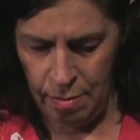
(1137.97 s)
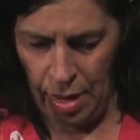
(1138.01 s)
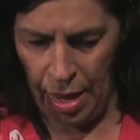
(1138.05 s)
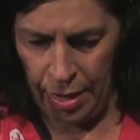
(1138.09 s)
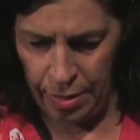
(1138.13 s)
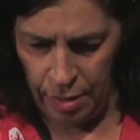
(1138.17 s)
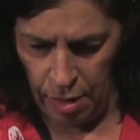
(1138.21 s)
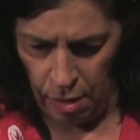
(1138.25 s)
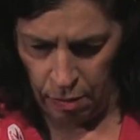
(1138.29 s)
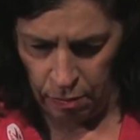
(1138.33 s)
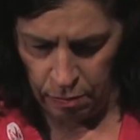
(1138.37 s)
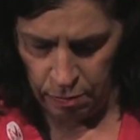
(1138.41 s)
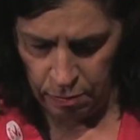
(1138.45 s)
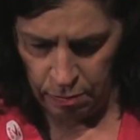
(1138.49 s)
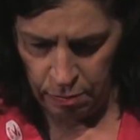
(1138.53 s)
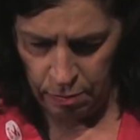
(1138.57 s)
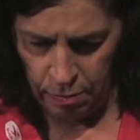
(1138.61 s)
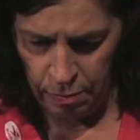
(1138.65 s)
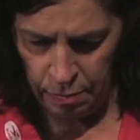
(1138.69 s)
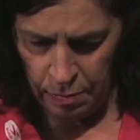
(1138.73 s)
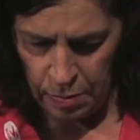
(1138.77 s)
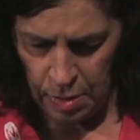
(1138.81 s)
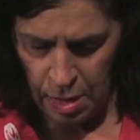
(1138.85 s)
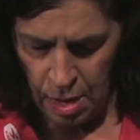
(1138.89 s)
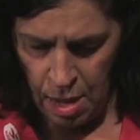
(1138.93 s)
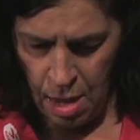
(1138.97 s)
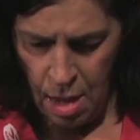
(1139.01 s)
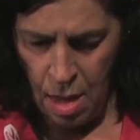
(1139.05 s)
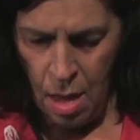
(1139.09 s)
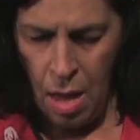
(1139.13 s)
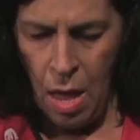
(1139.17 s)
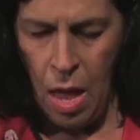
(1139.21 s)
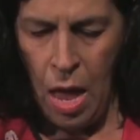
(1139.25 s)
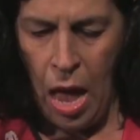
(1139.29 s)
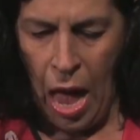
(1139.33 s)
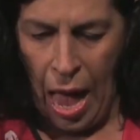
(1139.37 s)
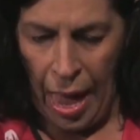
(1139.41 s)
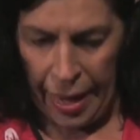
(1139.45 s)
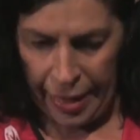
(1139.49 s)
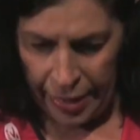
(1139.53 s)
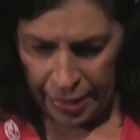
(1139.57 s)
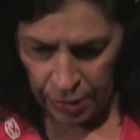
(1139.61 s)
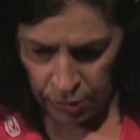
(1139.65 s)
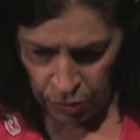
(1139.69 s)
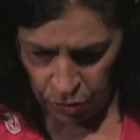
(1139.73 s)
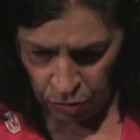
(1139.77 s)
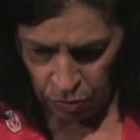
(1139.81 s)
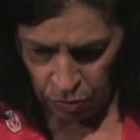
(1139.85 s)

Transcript: I know. I can